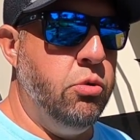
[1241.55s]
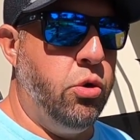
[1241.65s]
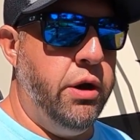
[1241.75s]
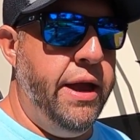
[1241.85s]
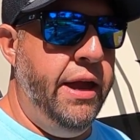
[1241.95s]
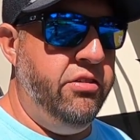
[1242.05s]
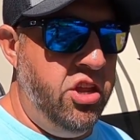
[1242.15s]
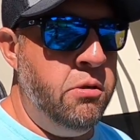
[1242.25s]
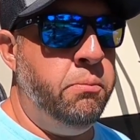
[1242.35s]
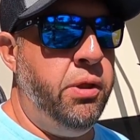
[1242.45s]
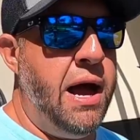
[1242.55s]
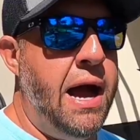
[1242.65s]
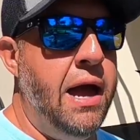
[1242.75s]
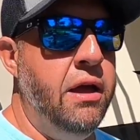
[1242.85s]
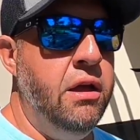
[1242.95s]
were a 10
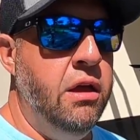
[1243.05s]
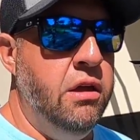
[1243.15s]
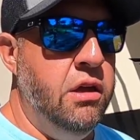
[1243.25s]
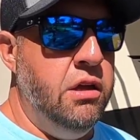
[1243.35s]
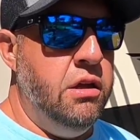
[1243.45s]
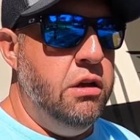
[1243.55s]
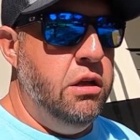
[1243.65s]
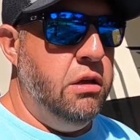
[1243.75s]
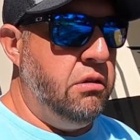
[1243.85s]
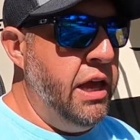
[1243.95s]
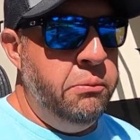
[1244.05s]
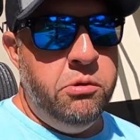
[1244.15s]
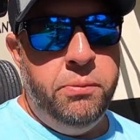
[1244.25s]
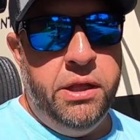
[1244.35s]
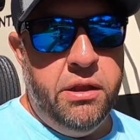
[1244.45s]
ply, claimed
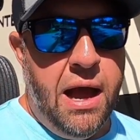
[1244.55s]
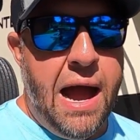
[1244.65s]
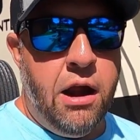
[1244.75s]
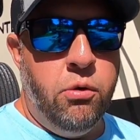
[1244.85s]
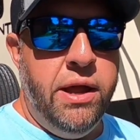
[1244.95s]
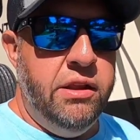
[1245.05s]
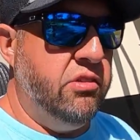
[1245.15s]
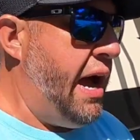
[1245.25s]
to be the higher rated